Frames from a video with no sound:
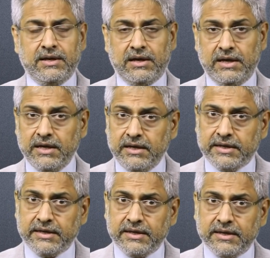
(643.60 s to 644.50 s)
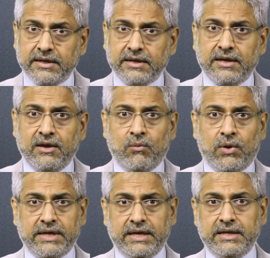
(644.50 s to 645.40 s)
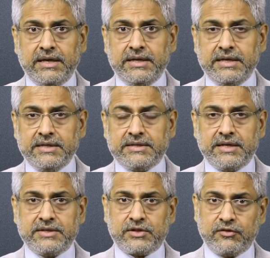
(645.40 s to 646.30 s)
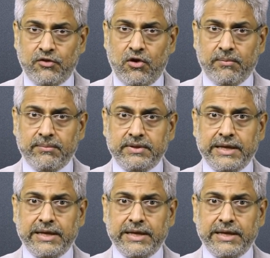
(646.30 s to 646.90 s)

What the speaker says: Clearly, what India needs is reform